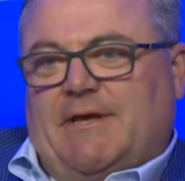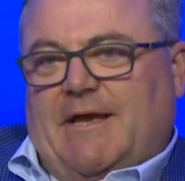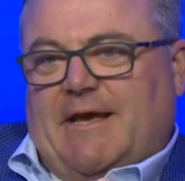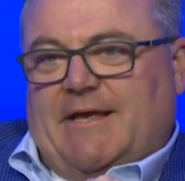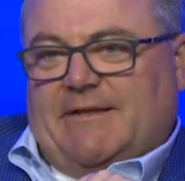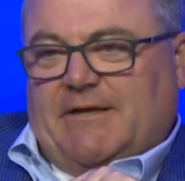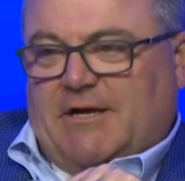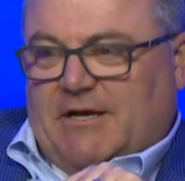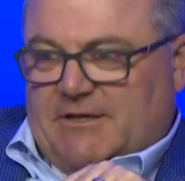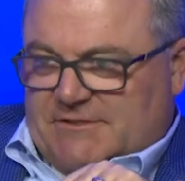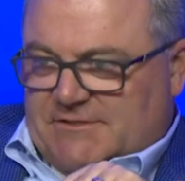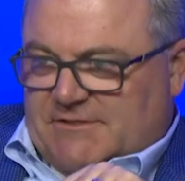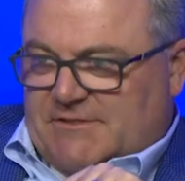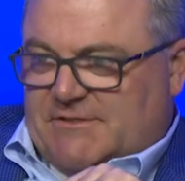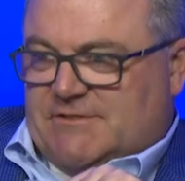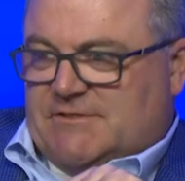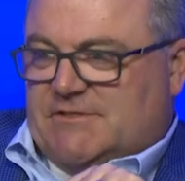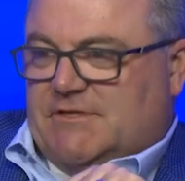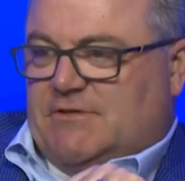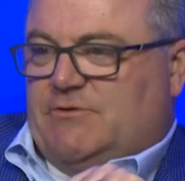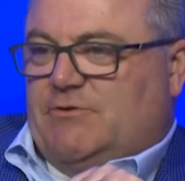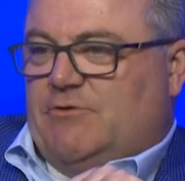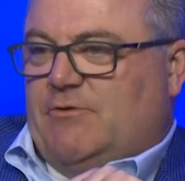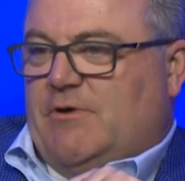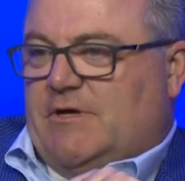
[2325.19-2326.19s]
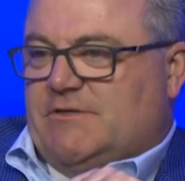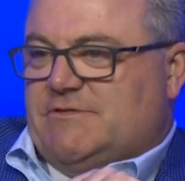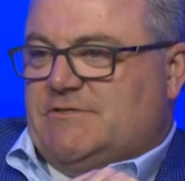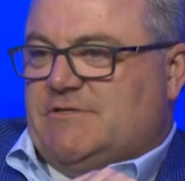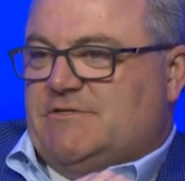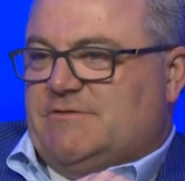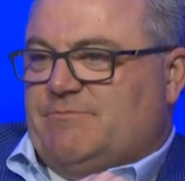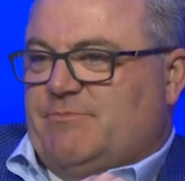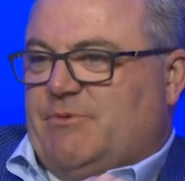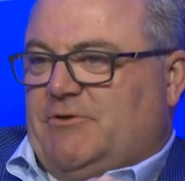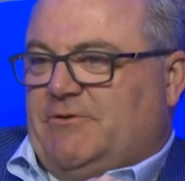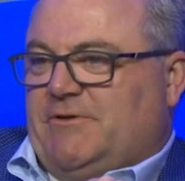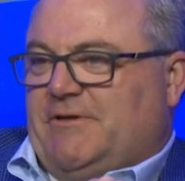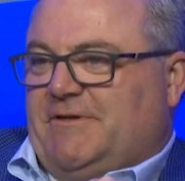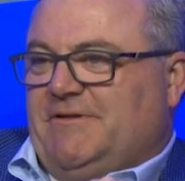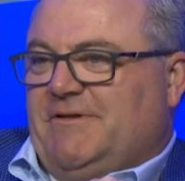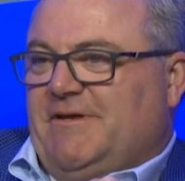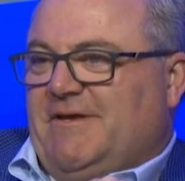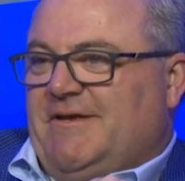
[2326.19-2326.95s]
at Hudson's, the new Hudson's building.